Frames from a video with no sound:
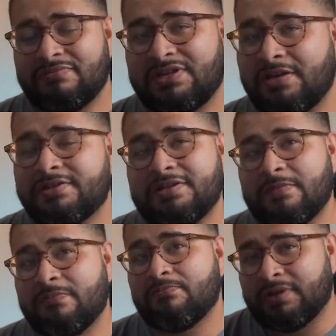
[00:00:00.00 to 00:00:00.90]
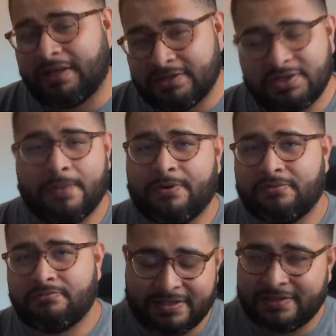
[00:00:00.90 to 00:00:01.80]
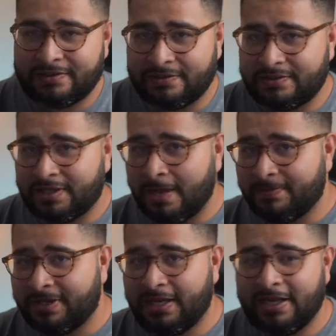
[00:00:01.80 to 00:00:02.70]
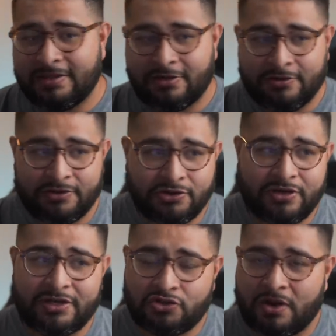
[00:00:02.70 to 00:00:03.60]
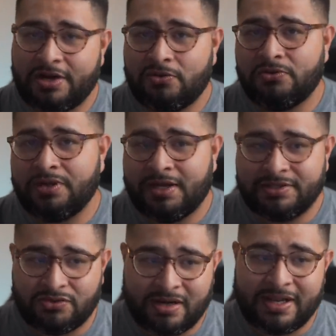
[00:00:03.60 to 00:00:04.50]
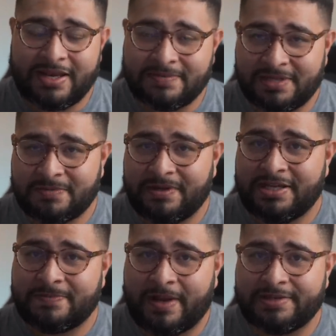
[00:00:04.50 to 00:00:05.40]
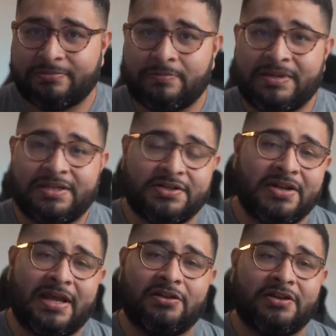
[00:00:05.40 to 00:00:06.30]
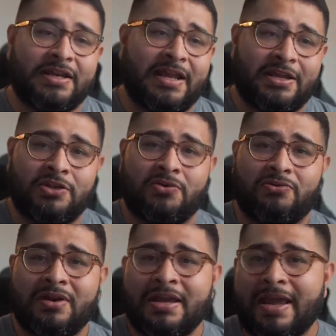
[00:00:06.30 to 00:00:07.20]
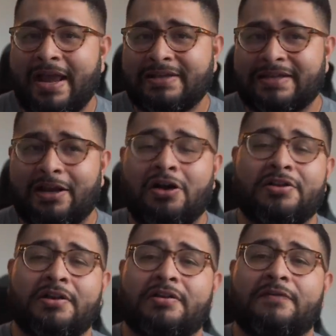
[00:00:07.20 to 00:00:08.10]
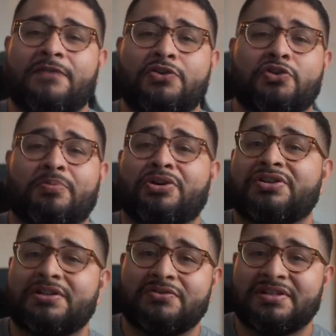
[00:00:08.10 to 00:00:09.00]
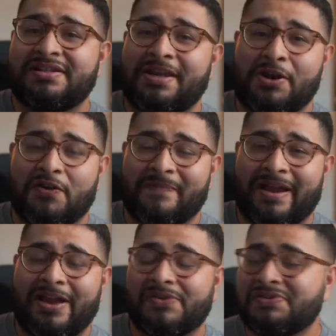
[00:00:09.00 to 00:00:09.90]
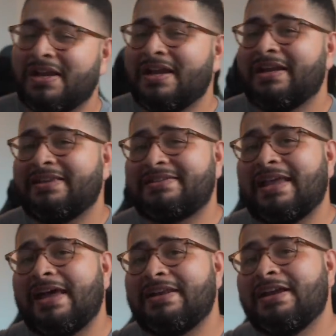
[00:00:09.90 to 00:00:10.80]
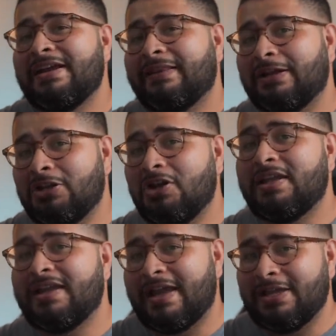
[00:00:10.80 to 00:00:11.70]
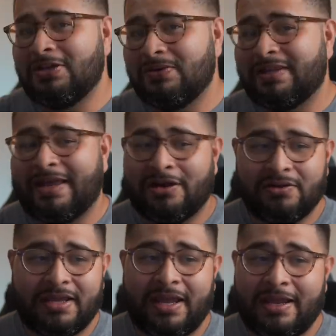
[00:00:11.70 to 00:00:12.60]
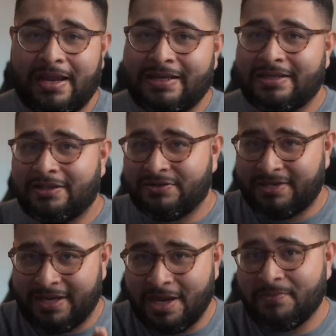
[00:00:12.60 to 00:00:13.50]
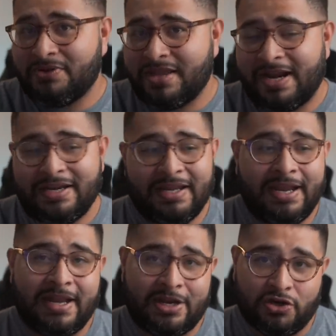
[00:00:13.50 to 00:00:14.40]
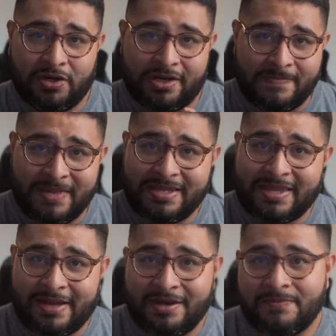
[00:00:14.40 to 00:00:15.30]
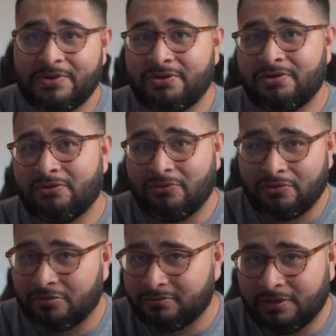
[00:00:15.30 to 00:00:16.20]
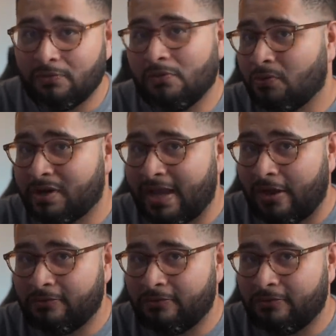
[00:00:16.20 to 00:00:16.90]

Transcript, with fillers: seller's going to be like stubborn, because it's, it's a company, and they're they're going to try to hold on to try to get as much money as possible, because they're not looking at you as like, oh, the, the future person who's going to take care of my house. Instead, they're looking at you like, okay, I need, there's a number that I need, and you're going to meet that number or it won't work out.